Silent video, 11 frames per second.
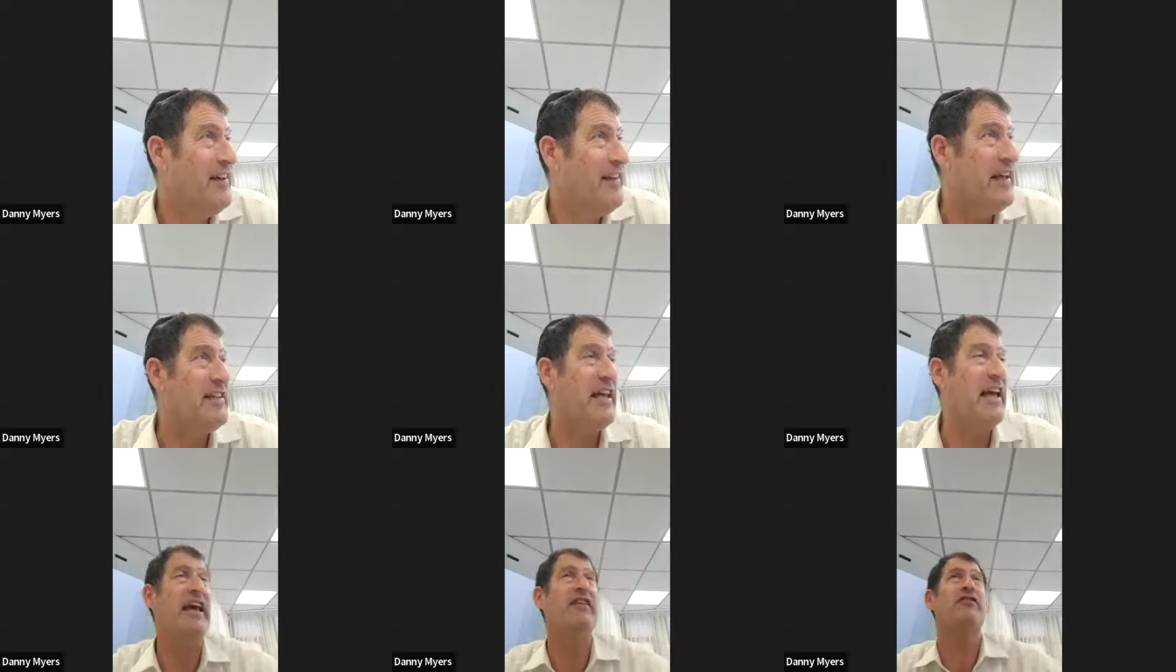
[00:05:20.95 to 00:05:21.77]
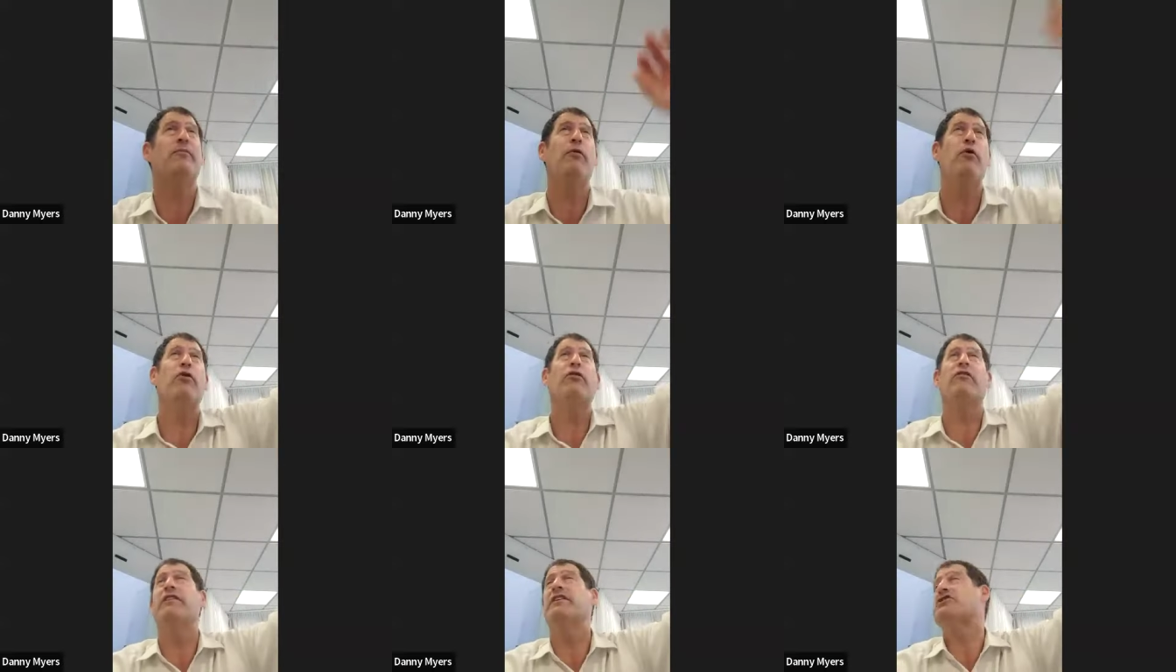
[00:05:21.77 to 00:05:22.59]
They take care of the
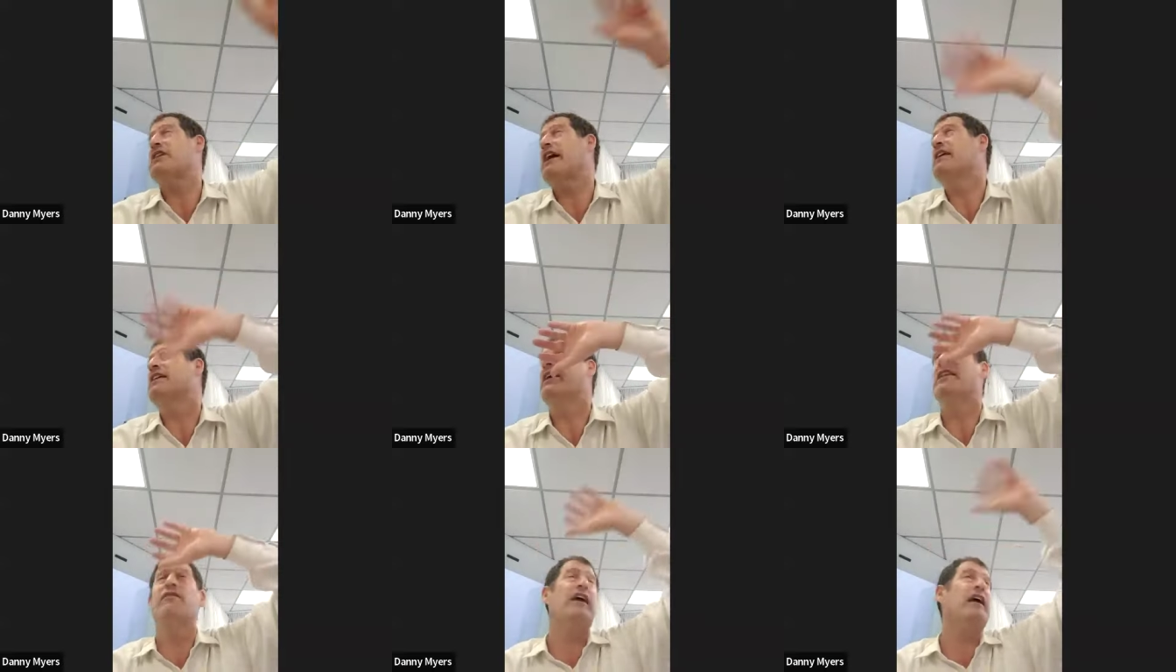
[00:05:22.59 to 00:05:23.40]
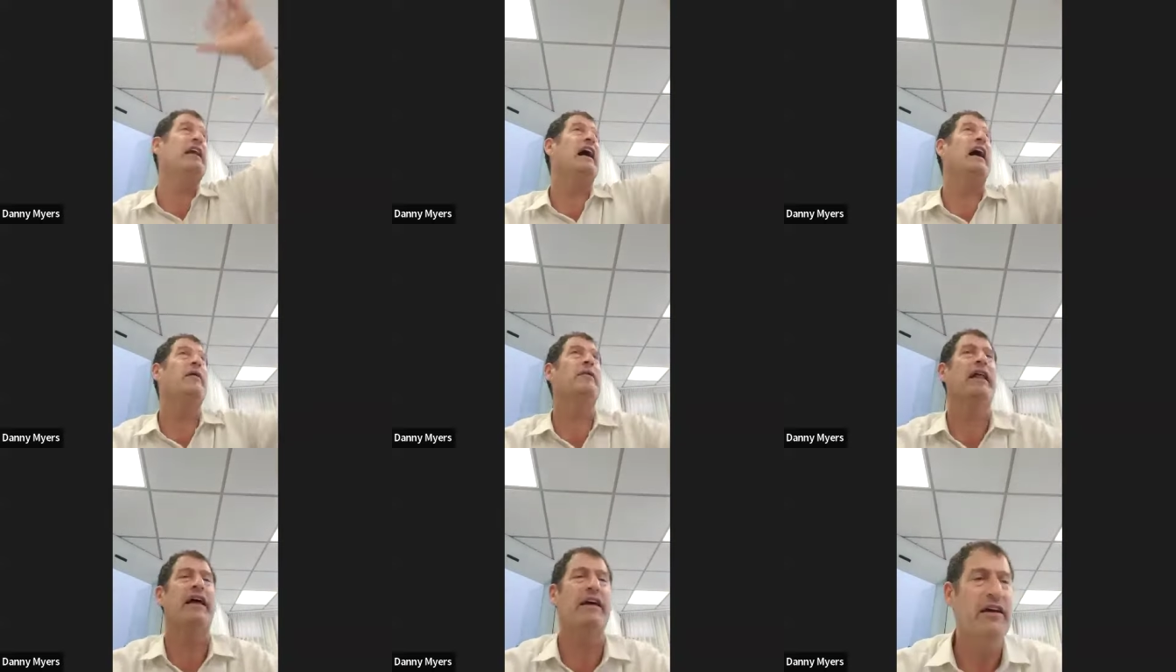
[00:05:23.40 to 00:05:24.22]
poor and the China and the Vietnam. And
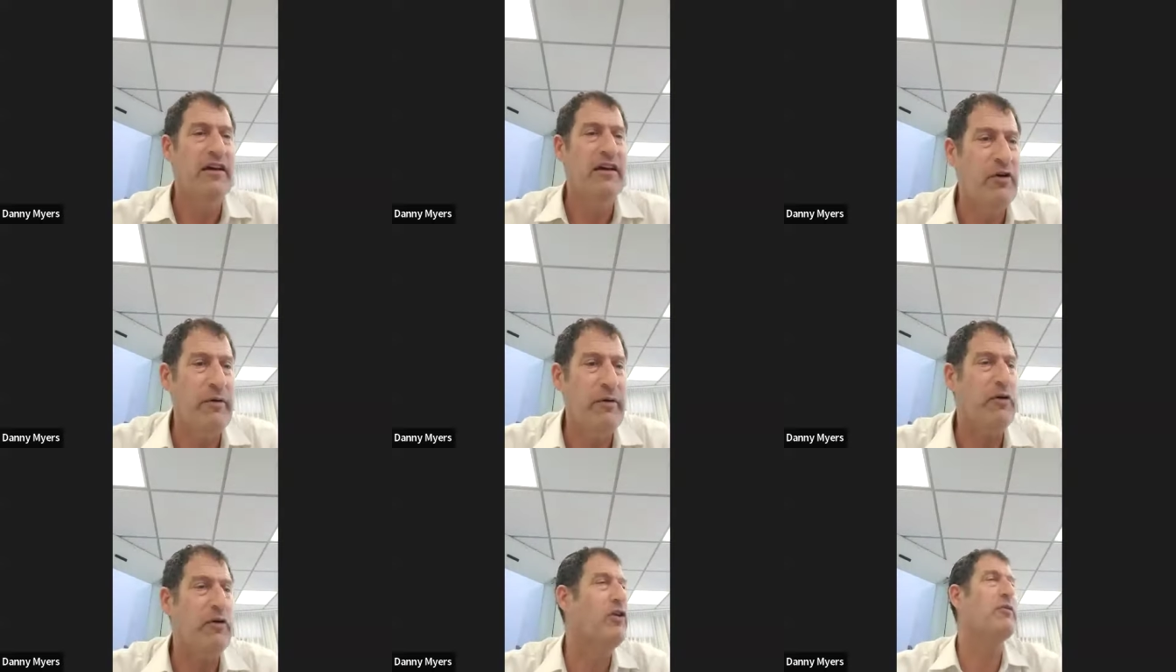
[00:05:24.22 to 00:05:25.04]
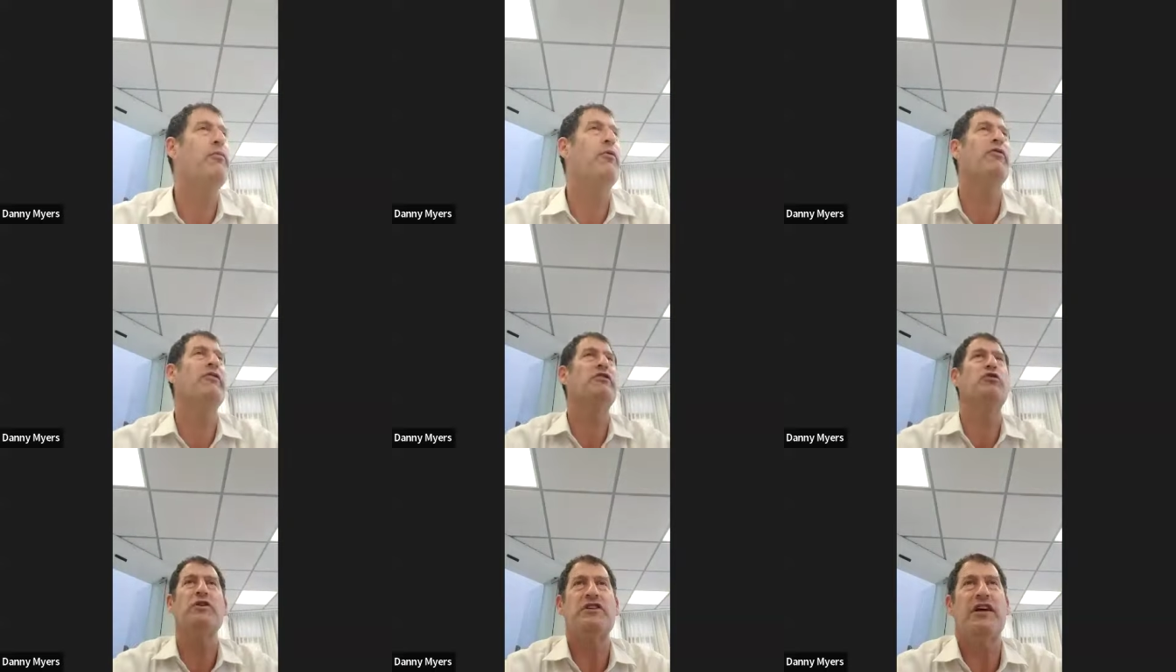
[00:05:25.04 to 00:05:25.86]
what about all the poor in
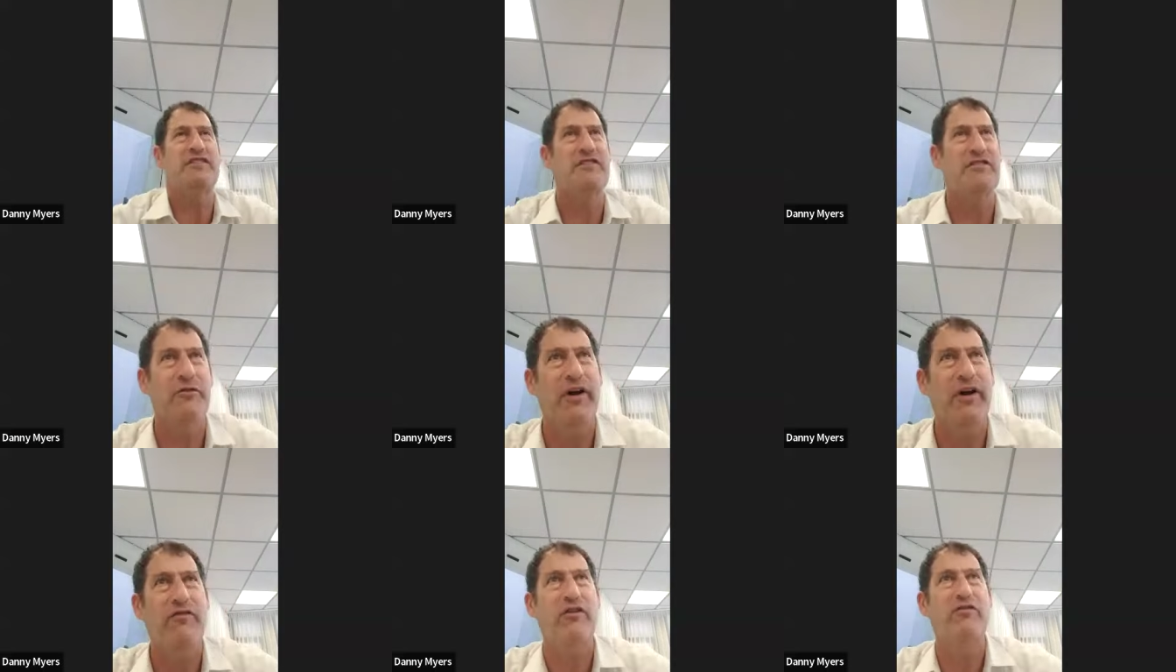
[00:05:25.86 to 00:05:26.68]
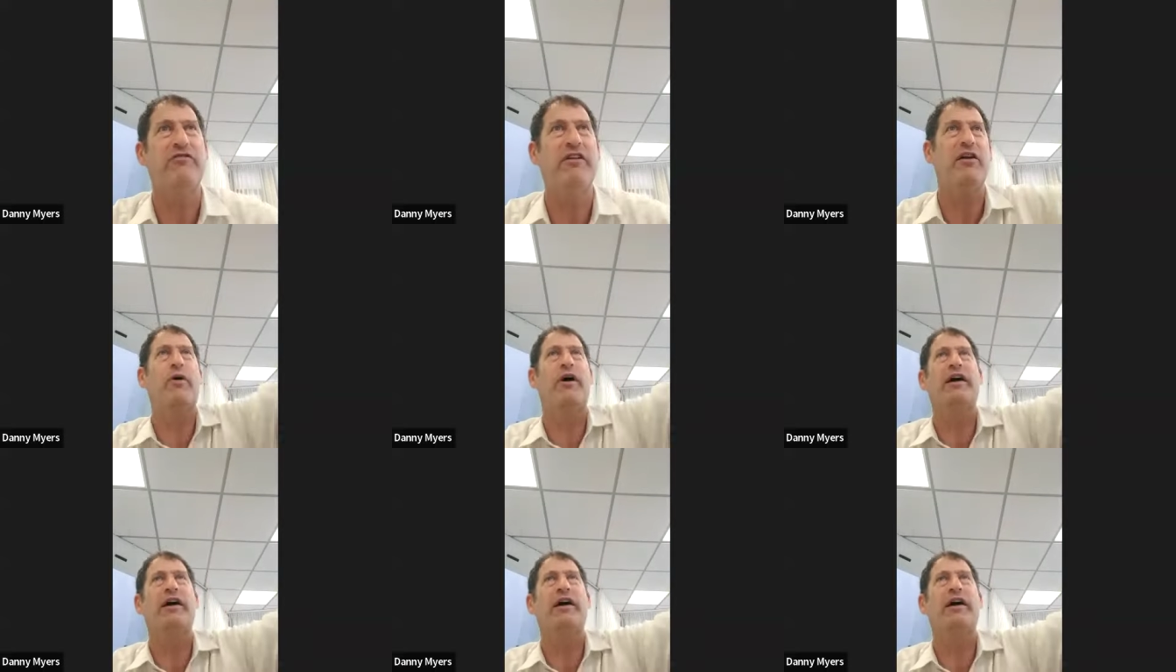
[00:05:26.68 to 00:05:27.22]
Dorchester where everyone ran away?